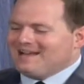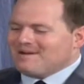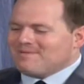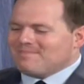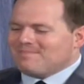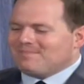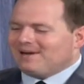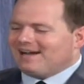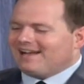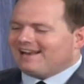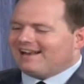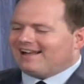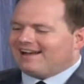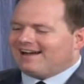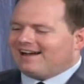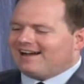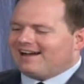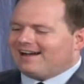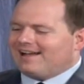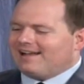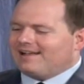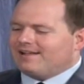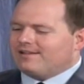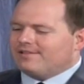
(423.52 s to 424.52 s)
But
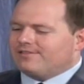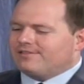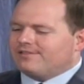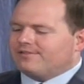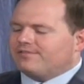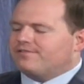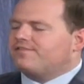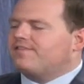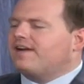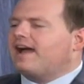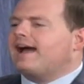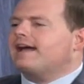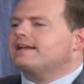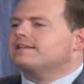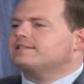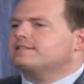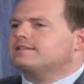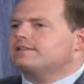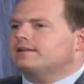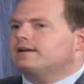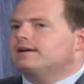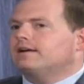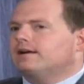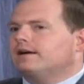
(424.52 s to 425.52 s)
the
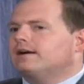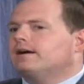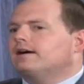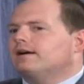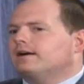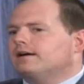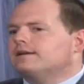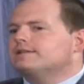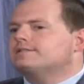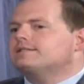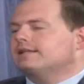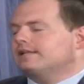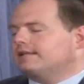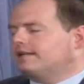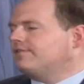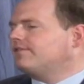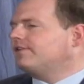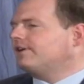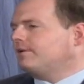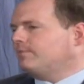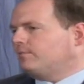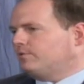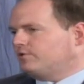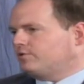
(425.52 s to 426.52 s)
vast, a
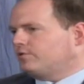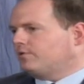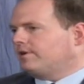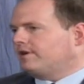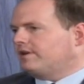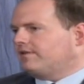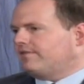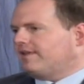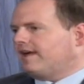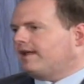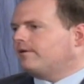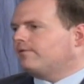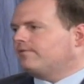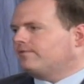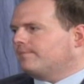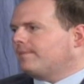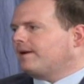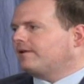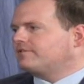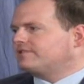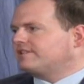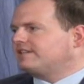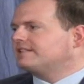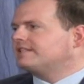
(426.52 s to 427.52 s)
significant majority of that,
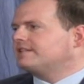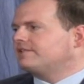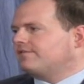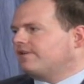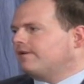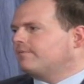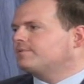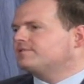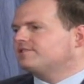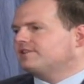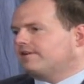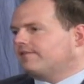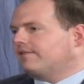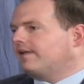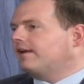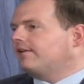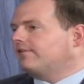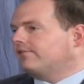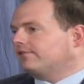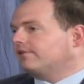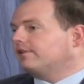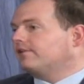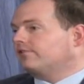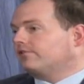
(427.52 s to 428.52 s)
about 65% of that
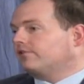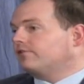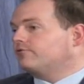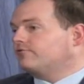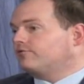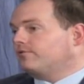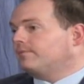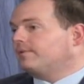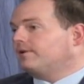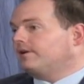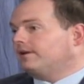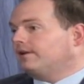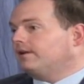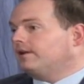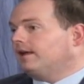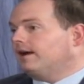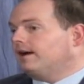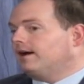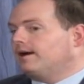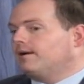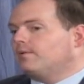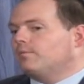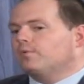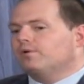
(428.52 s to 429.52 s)
is contributed.
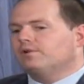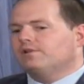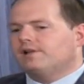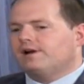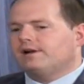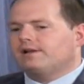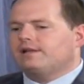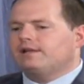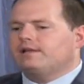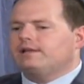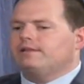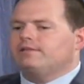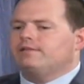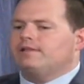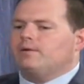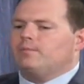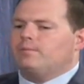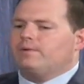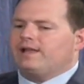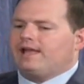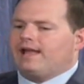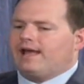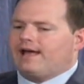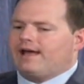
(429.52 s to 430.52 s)
And we're lucky that
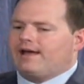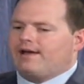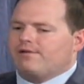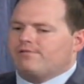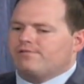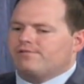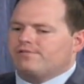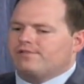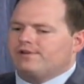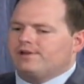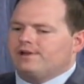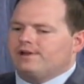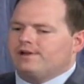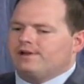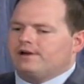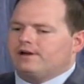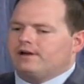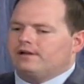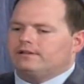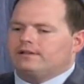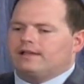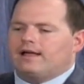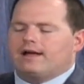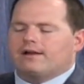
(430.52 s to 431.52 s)
we have
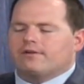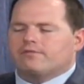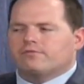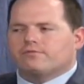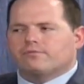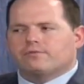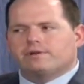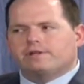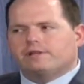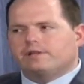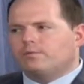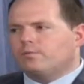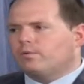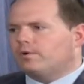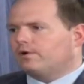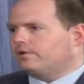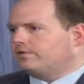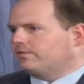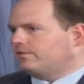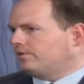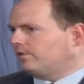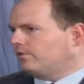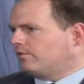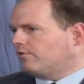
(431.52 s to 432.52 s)
a lot of really
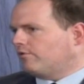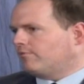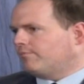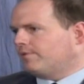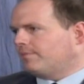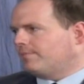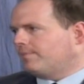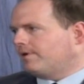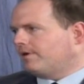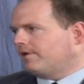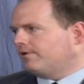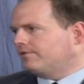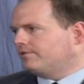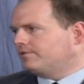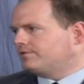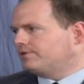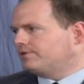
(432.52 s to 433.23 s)
wonderful corporate partners.